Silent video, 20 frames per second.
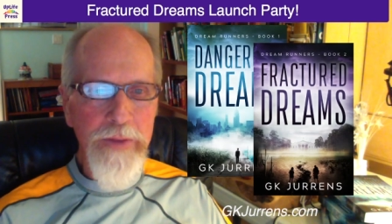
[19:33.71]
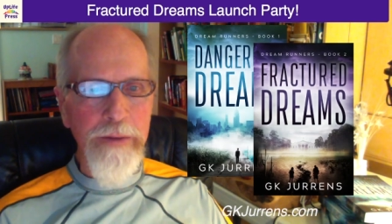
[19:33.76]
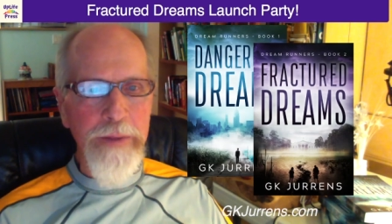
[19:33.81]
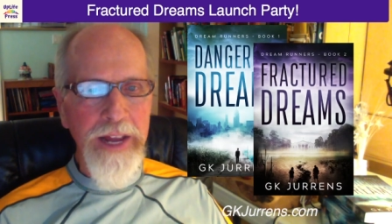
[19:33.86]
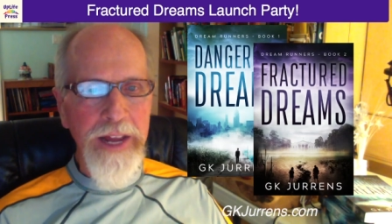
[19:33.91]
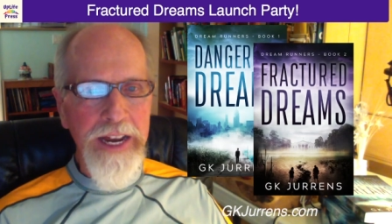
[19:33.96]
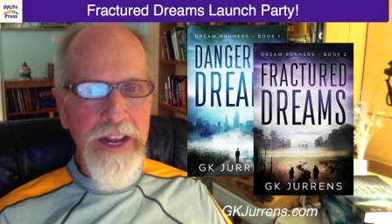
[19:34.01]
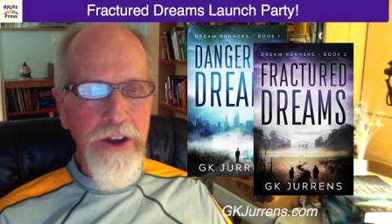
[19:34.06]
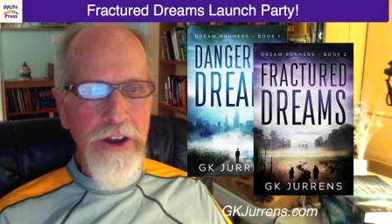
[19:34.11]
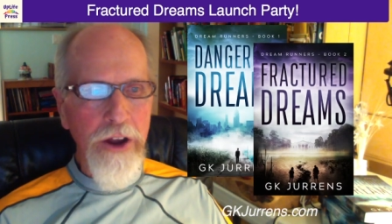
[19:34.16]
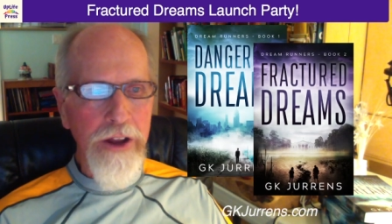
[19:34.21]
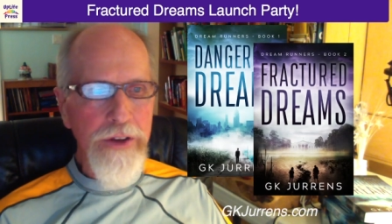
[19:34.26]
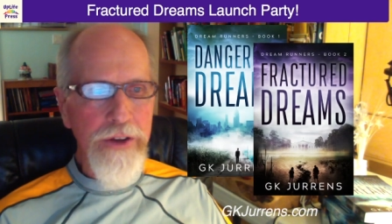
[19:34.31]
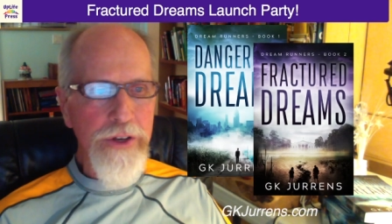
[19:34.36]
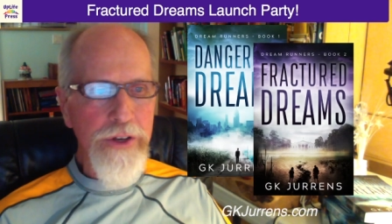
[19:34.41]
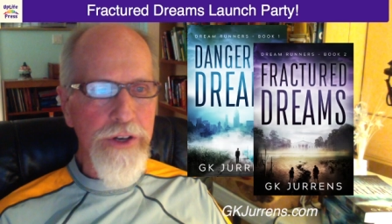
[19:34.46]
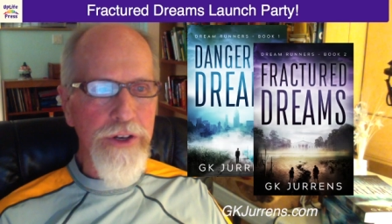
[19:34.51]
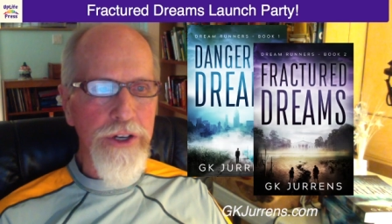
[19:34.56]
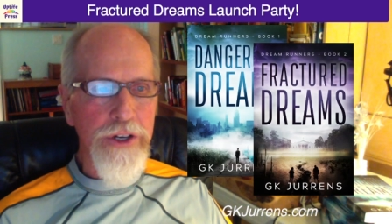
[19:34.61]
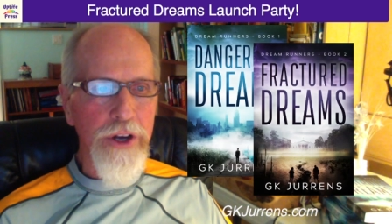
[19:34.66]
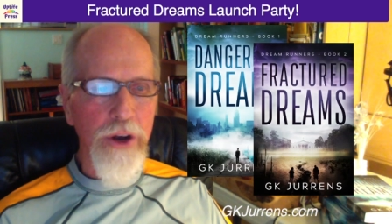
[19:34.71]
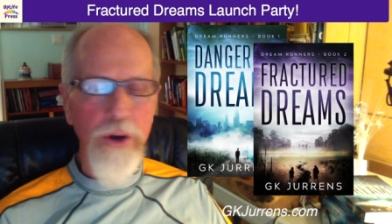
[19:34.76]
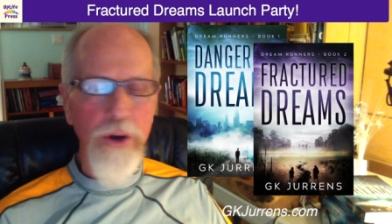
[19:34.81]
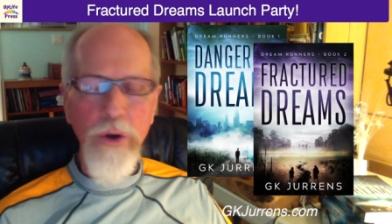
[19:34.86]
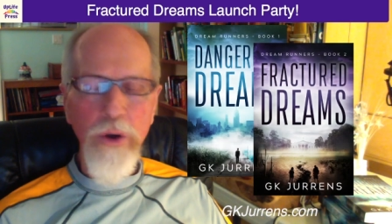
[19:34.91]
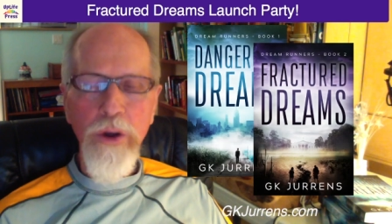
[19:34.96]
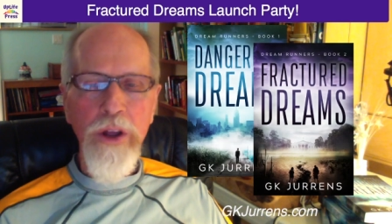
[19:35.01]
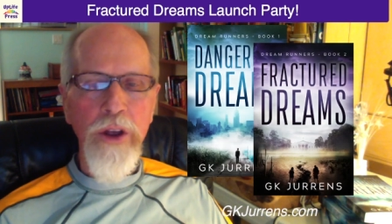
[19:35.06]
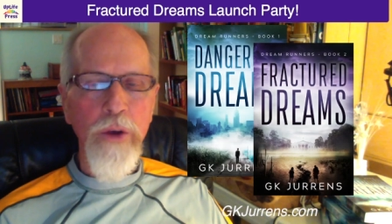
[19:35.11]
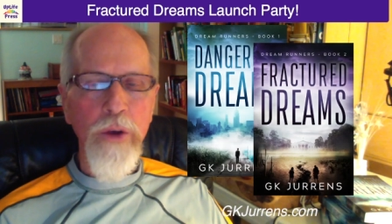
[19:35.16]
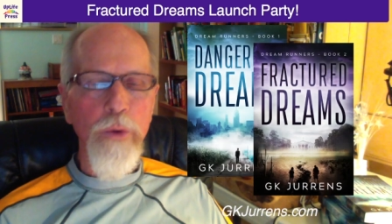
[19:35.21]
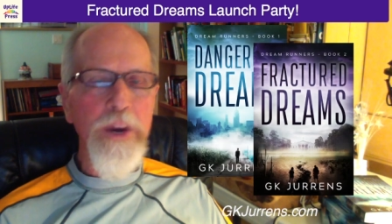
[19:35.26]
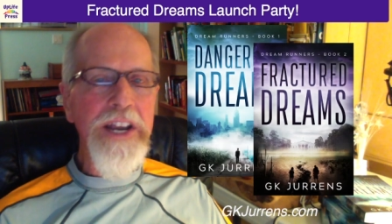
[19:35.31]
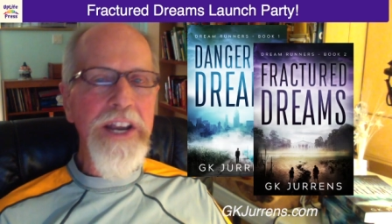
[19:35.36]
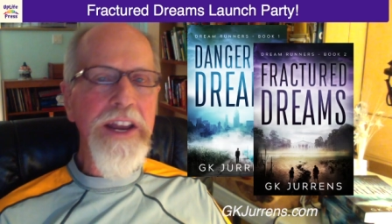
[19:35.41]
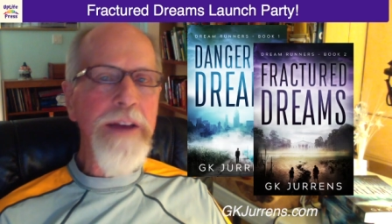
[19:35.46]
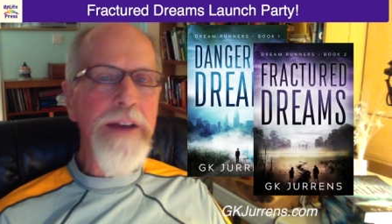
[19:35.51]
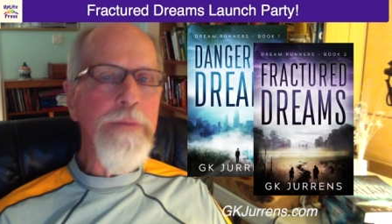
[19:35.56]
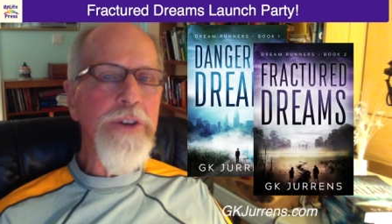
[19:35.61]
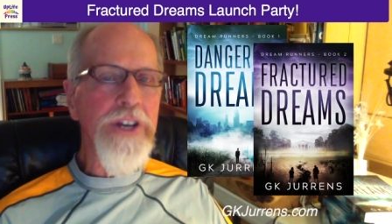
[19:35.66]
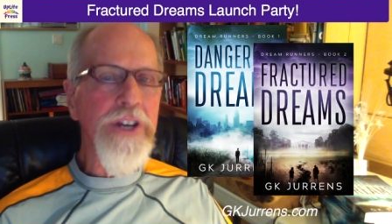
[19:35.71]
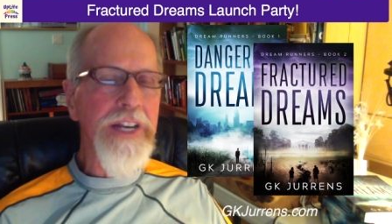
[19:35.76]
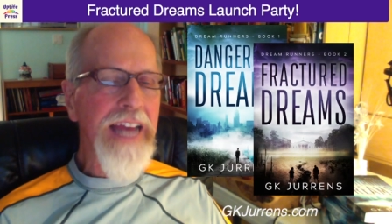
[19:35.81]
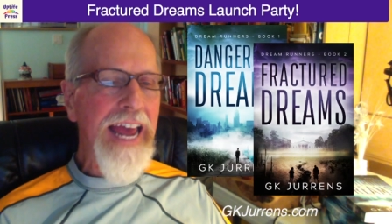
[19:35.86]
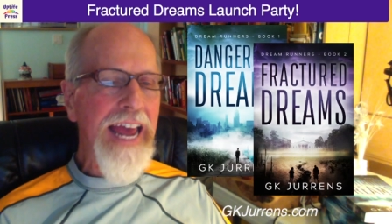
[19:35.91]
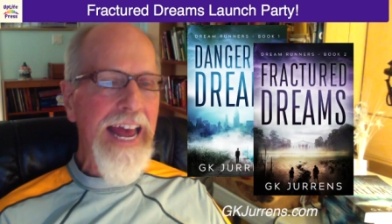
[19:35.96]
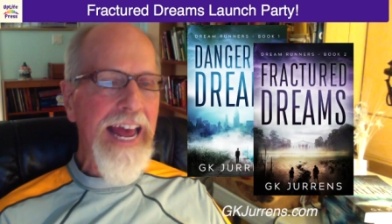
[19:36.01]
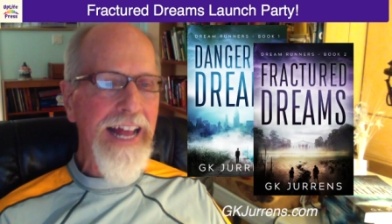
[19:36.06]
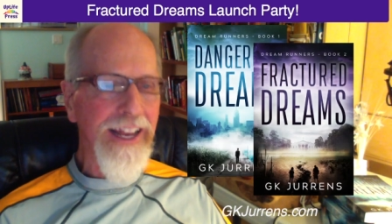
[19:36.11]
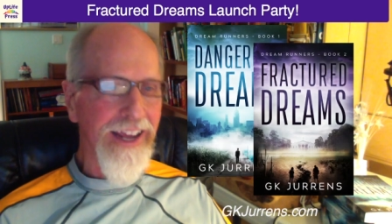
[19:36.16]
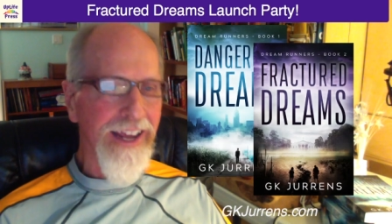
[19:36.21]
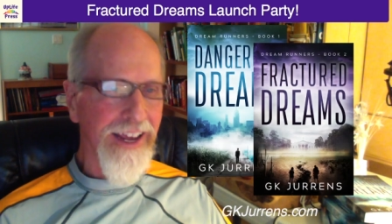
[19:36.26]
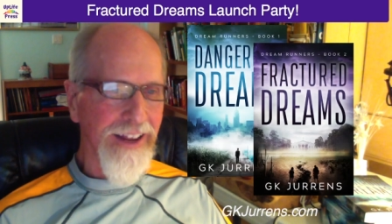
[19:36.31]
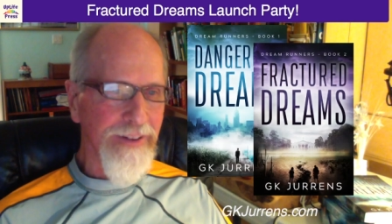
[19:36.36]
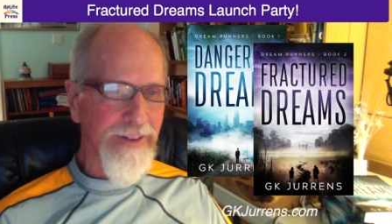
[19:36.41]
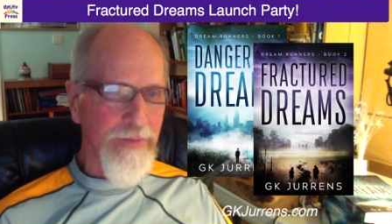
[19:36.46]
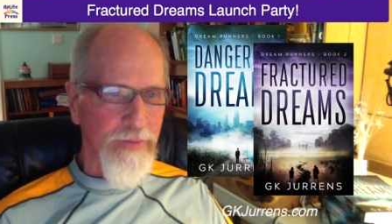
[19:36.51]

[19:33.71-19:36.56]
and he calls his show Redemption Alley.